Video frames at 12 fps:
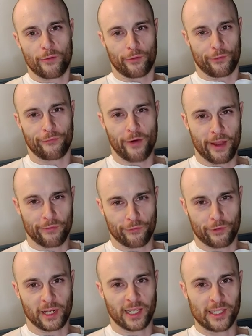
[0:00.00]
for
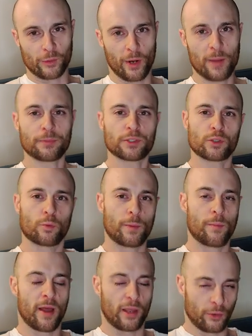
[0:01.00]
5 clean reps
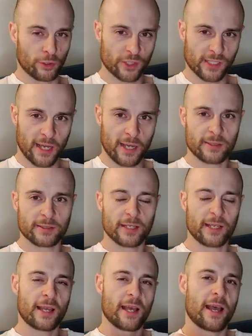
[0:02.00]
with my good side,
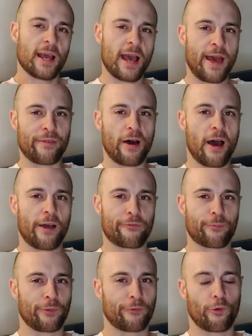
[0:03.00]
and
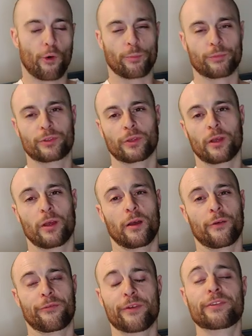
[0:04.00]
I've performed
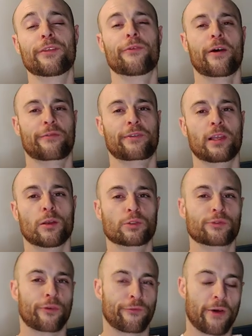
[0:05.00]
55
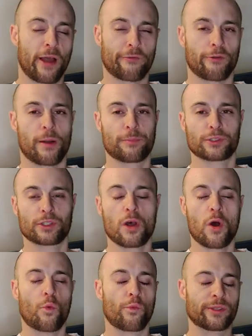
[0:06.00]
kilos for 5 reps
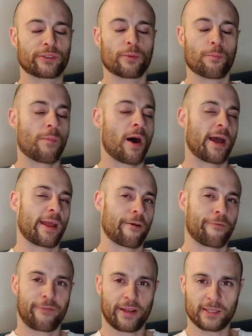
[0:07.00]
with my
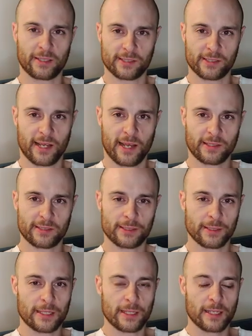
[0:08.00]
affected side.